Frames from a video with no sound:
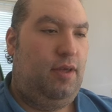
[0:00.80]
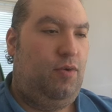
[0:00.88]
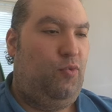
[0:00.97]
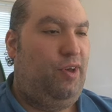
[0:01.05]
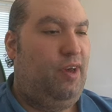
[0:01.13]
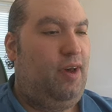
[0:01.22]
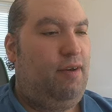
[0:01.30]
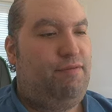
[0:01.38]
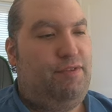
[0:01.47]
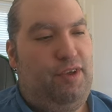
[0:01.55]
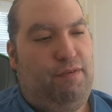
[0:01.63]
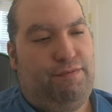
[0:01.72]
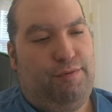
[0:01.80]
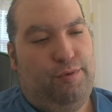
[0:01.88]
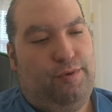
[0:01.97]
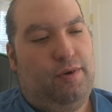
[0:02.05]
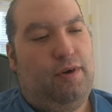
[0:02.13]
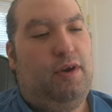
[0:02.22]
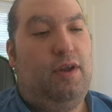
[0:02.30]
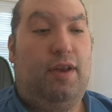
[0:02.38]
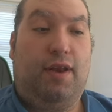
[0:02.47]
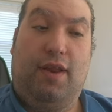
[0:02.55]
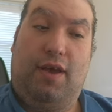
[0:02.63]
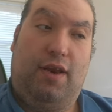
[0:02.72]
We have d4,
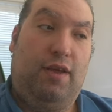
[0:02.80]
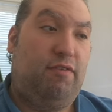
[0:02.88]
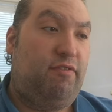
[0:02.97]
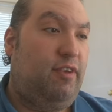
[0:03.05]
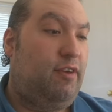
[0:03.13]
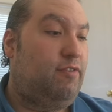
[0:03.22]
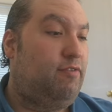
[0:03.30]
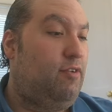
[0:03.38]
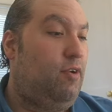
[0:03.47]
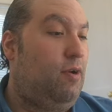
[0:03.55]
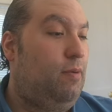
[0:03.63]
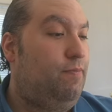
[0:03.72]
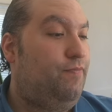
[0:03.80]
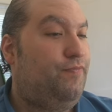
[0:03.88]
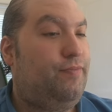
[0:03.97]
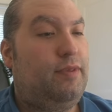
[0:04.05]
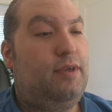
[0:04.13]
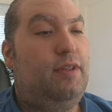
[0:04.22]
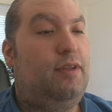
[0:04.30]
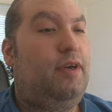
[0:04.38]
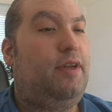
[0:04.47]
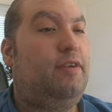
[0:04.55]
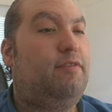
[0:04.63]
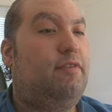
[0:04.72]
96, sir.
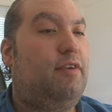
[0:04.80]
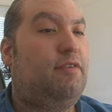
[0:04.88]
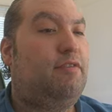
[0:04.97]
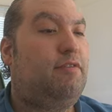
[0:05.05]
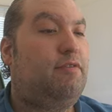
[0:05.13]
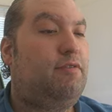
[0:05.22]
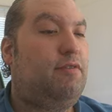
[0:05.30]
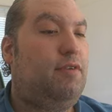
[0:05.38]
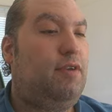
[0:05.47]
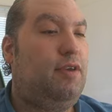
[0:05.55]
96.